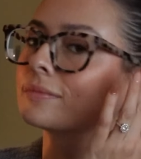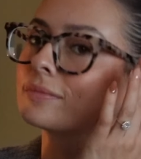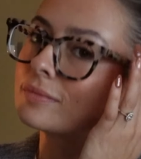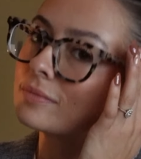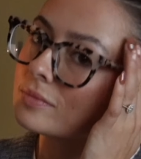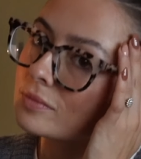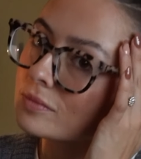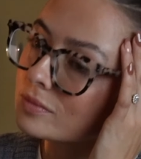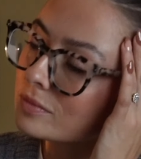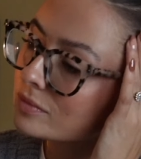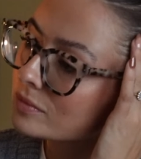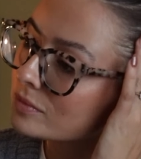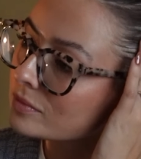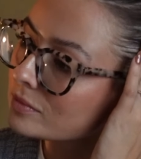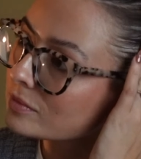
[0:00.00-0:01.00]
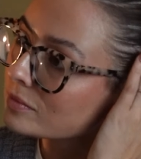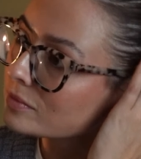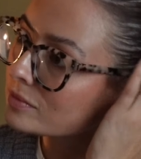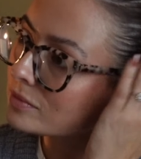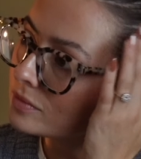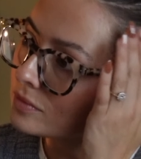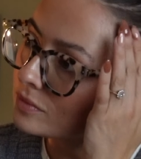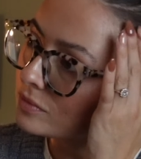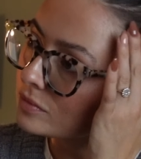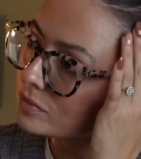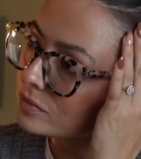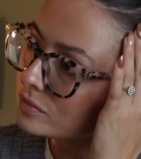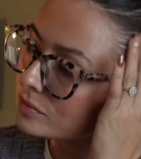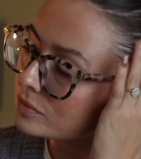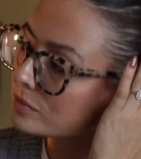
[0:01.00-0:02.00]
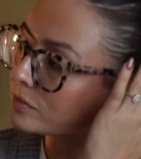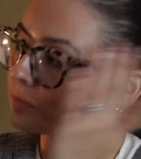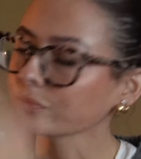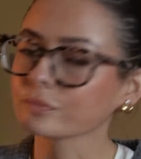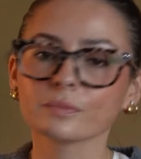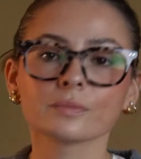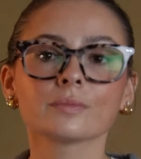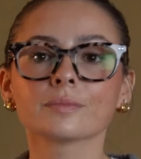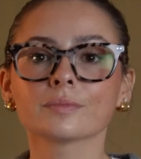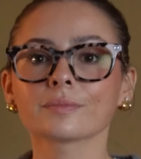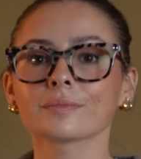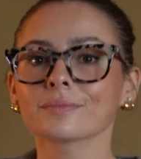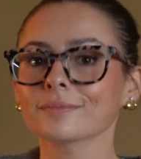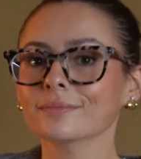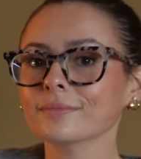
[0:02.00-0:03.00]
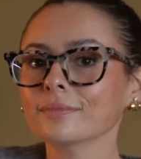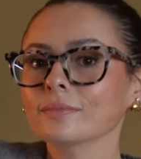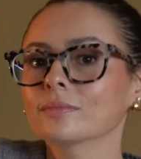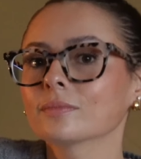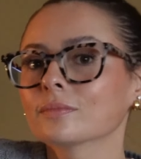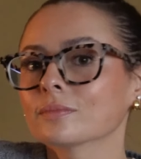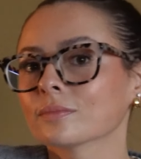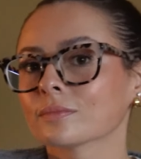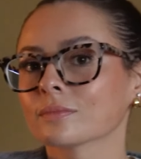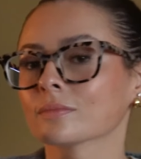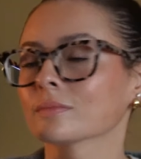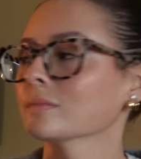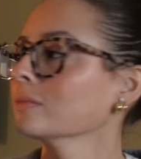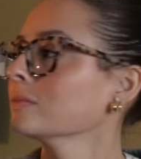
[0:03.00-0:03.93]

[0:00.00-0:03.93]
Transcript: This person isn't speaking.